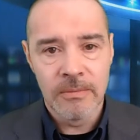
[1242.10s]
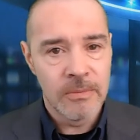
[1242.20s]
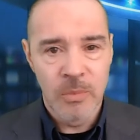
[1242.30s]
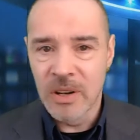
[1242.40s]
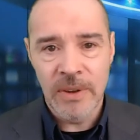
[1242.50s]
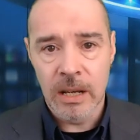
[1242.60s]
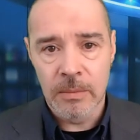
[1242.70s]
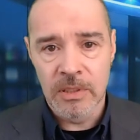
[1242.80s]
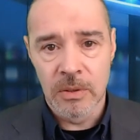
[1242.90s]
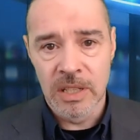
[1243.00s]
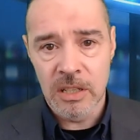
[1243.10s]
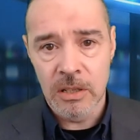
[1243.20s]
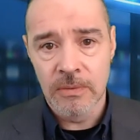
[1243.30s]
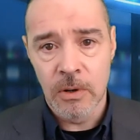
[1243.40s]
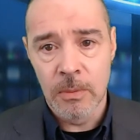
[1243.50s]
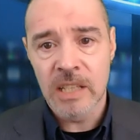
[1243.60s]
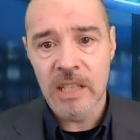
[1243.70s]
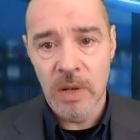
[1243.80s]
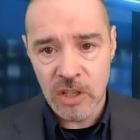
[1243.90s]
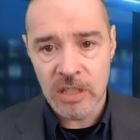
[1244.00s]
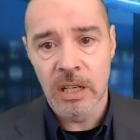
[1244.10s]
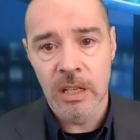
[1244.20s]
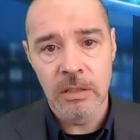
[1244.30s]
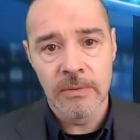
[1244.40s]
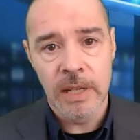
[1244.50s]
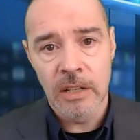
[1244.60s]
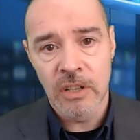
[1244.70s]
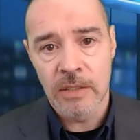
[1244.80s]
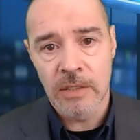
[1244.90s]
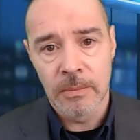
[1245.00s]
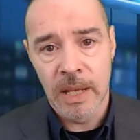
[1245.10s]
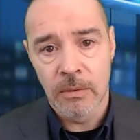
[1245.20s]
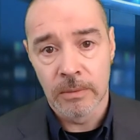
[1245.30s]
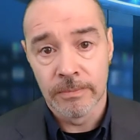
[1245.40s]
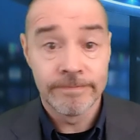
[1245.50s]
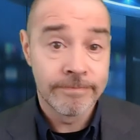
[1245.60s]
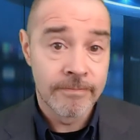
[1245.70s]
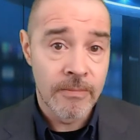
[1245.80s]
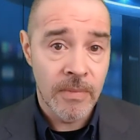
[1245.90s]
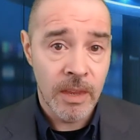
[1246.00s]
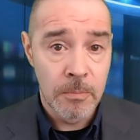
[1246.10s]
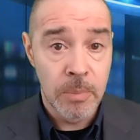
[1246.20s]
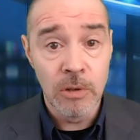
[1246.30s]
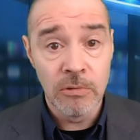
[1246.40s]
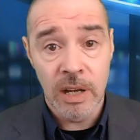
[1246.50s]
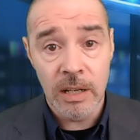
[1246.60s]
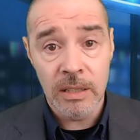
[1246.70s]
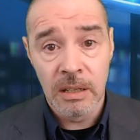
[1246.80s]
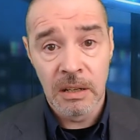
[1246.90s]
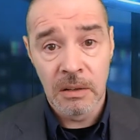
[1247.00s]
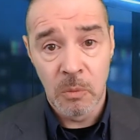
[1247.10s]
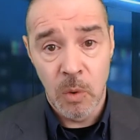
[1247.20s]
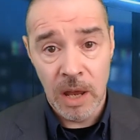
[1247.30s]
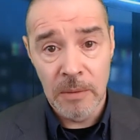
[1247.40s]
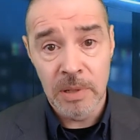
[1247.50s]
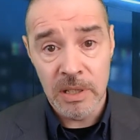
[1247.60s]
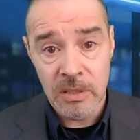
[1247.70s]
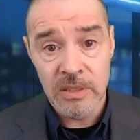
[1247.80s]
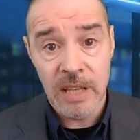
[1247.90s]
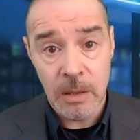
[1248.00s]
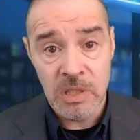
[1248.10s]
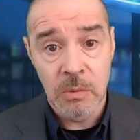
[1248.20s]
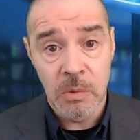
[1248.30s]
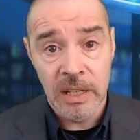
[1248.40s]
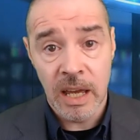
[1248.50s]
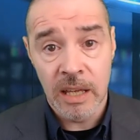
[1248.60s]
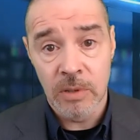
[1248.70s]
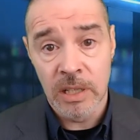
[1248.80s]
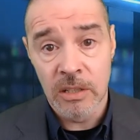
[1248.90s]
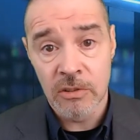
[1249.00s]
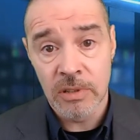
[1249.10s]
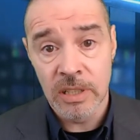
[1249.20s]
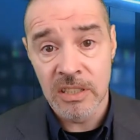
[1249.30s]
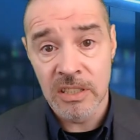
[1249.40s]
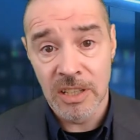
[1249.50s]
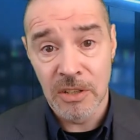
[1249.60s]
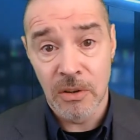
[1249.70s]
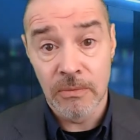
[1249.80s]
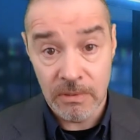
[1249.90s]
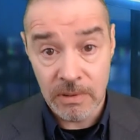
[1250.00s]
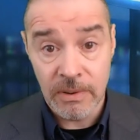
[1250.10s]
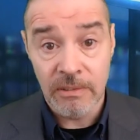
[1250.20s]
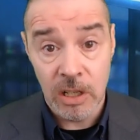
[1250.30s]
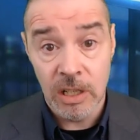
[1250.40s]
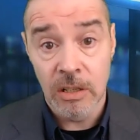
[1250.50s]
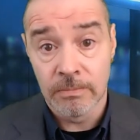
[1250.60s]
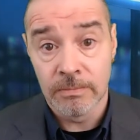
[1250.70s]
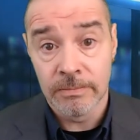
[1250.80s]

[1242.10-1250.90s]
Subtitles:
we're fed up with doing two formats, we're just going to do VHS from now on. Blu-ray won because that was the one the adult industry decided on very, very early on.